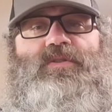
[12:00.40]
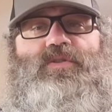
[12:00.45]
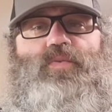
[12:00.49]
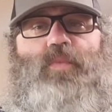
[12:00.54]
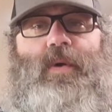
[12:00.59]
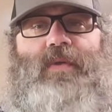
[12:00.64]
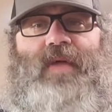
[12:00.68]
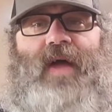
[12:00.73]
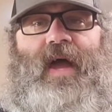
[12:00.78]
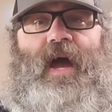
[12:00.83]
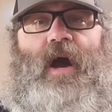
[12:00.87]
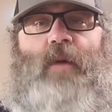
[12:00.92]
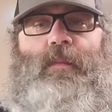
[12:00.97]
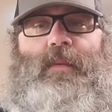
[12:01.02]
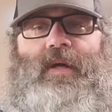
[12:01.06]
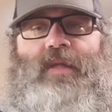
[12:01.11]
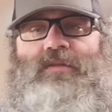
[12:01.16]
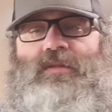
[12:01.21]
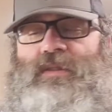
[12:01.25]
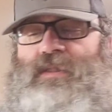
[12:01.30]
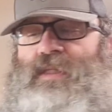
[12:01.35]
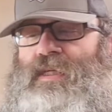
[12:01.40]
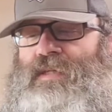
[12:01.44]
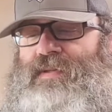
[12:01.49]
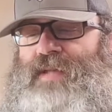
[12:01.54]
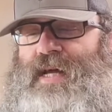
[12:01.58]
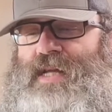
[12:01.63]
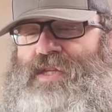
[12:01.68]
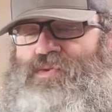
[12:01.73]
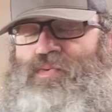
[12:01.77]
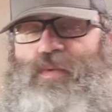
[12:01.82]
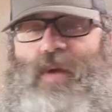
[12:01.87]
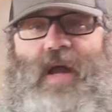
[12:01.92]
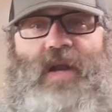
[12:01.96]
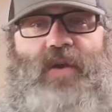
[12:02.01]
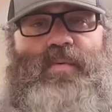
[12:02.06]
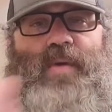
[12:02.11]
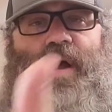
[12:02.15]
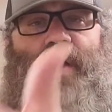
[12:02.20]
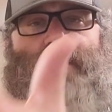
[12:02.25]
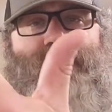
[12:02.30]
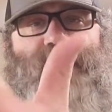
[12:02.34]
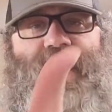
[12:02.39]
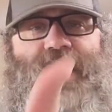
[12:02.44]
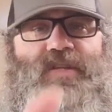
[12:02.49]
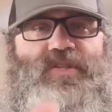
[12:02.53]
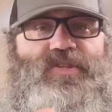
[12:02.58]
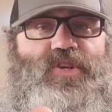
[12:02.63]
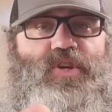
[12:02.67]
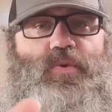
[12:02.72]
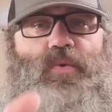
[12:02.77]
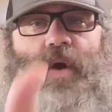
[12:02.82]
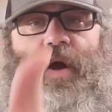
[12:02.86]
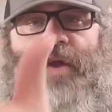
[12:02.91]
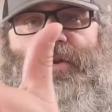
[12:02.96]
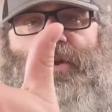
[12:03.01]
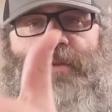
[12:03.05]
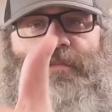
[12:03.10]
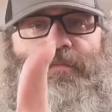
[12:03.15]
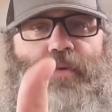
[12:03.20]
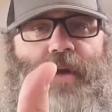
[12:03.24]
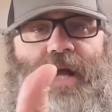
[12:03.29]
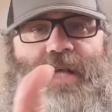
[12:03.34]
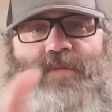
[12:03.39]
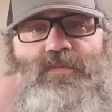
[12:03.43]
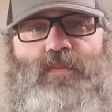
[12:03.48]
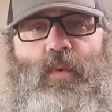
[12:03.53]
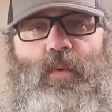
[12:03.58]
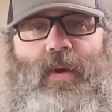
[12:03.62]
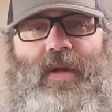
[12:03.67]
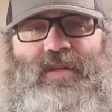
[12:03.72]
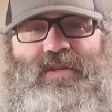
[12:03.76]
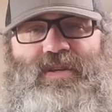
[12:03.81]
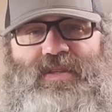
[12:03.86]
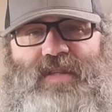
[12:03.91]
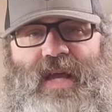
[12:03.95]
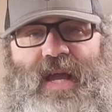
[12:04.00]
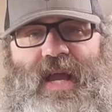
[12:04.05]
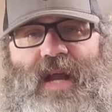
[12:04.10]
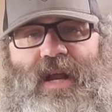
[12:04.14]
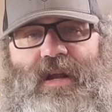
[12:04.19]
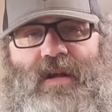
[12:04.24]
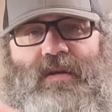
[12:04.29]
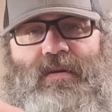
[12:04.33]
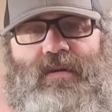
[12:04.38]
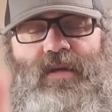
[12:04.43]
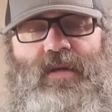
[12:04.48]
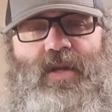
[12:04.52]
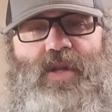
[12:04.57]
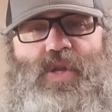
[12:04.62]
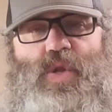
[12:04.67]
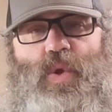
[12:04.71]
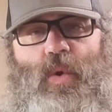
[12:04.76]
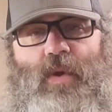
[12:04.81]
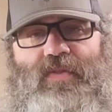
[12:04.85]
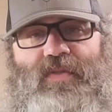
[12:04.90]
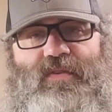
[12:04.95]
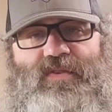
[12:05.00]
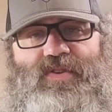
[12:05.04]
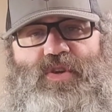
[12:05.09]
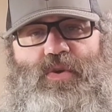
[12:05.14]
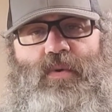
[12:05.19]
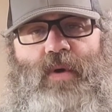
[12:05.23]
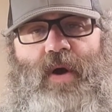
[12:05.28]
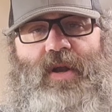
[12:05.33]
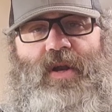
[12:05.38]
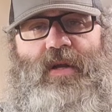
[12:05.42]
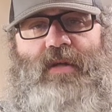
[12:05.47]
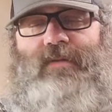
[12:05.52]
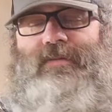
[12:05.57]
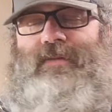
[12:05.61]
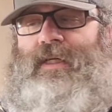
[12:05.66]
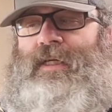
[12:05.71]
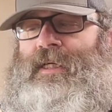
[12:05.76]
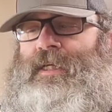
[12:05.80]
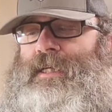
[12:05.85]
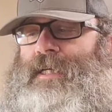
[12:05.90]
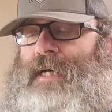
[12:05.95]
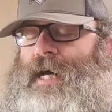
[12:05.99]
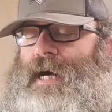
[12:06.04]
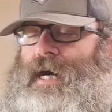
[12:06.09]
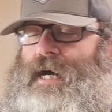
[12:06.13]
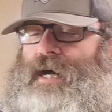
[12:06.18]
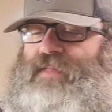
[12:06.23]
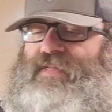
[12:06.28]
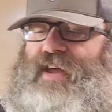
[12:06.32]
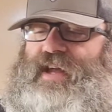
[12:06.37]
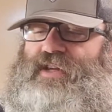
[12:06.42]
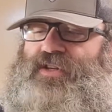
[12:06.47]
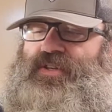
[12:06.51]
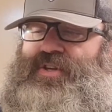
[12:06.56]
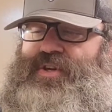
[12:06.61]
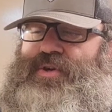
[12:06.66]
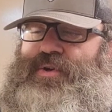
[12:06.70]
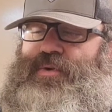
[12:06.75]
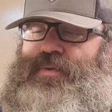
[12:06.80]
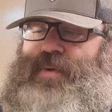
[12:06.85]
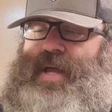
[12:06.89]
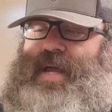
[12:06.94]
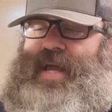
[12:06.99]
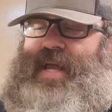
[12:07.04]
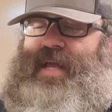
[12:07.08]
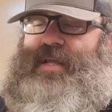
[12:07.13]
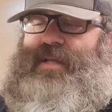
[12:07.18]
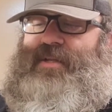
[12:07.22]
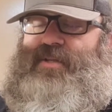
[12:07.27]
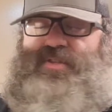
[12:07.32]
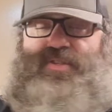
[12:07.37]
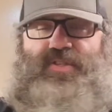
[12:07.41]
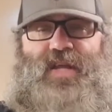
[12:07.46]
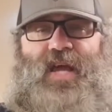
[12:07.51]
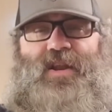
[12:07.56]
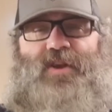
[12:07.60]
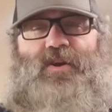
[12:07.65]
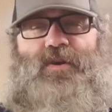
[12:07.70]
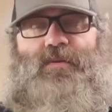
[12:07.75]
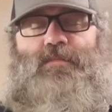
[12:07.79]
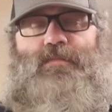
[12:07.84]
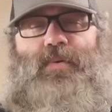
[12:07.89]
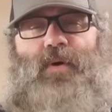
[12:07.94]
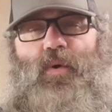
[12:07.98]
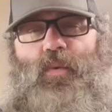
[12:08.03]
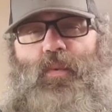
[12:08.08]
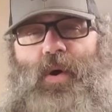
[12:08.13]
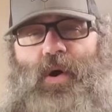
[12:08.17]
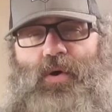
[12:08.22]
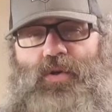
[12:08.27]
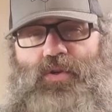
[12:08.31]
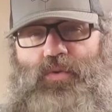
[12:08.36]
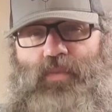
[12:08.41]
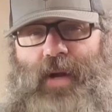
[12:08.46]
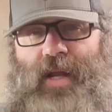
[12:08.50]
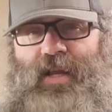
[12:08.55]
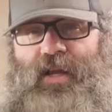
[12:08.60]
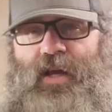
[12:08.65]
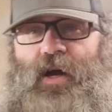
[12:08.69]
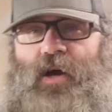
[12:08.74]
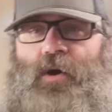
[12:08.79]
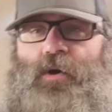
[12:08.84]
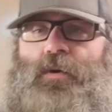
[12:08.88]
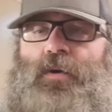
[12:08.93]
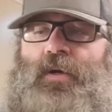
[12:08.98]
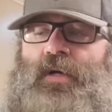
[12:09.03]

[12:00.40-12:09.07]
with a helmet that's right around that 200 price point, just a hair north of 200. They do a standard Biltwell Gringo